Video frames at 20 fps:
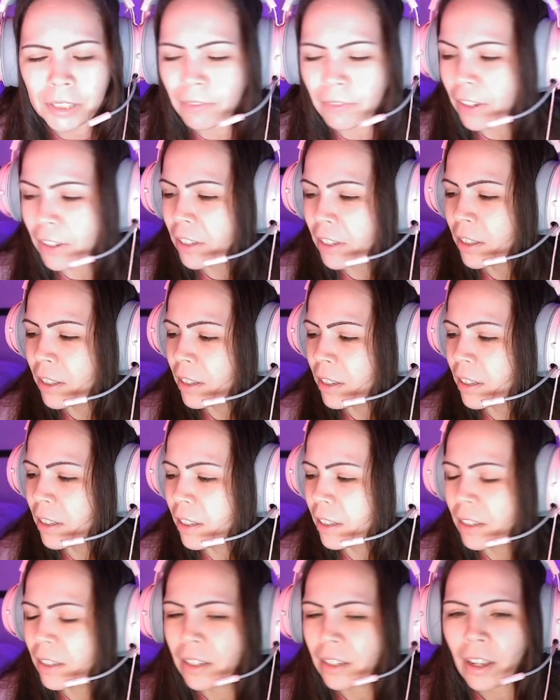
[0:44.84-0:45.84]
fun.
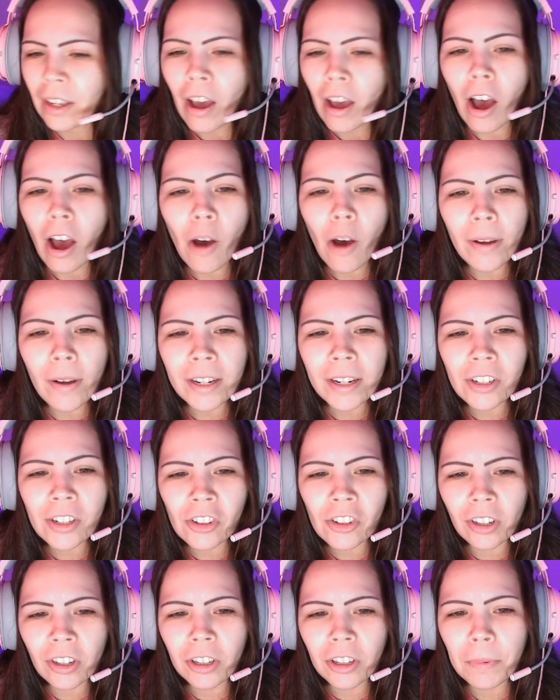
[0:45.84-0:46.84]
Oh, I didn't
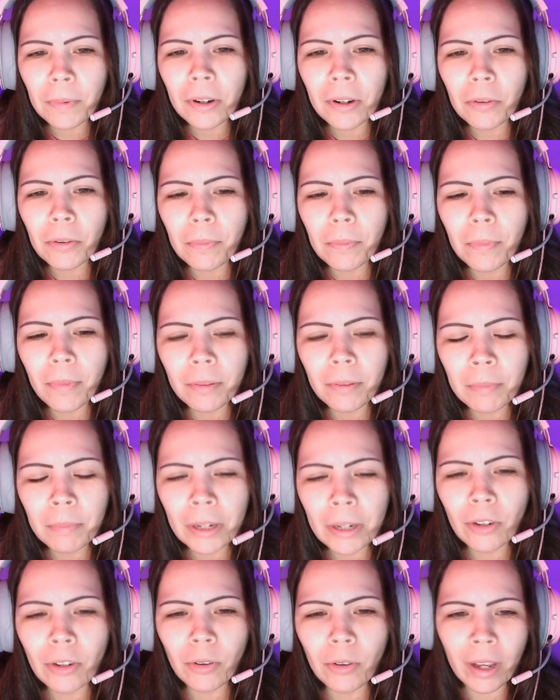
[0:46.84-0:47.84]
yeah. show you my new my
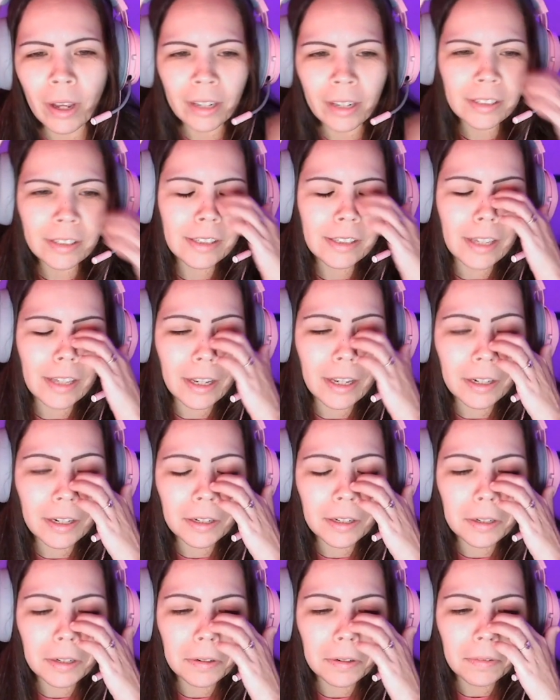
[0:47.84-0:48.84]
new headset.
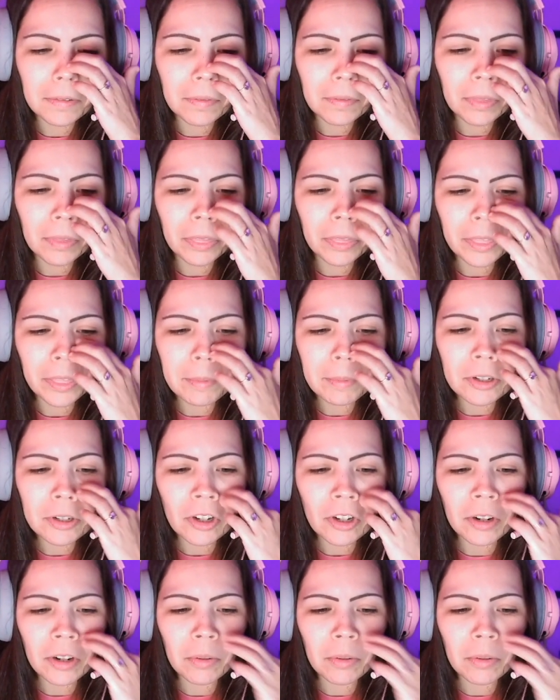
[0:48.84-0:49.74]
Let me show you.